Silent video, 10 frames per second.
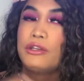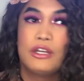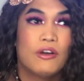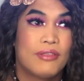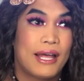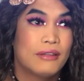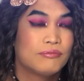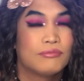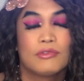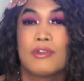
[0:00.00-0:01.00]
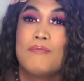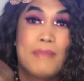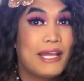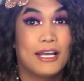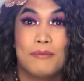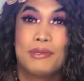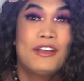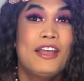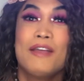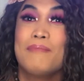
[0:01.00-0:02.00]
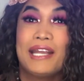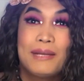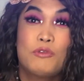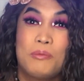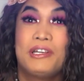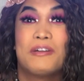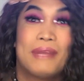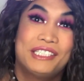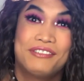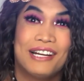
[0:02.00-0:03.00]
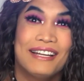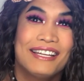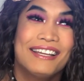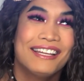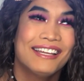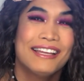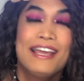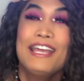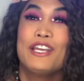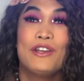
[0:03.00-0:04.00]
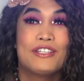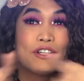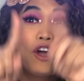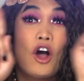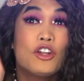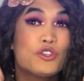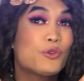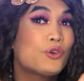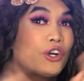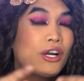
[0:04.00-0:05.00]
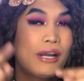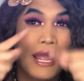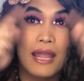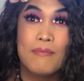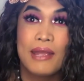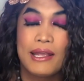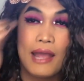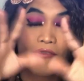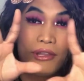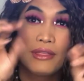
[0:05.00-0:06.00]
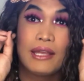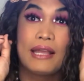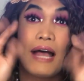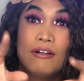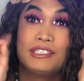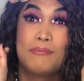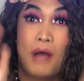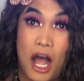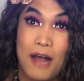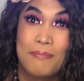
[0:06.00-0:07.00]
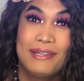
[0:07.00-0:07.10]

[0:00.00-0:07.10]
you know, that makeup. Makeup will be your best friend. You need to contour and make everything else pop.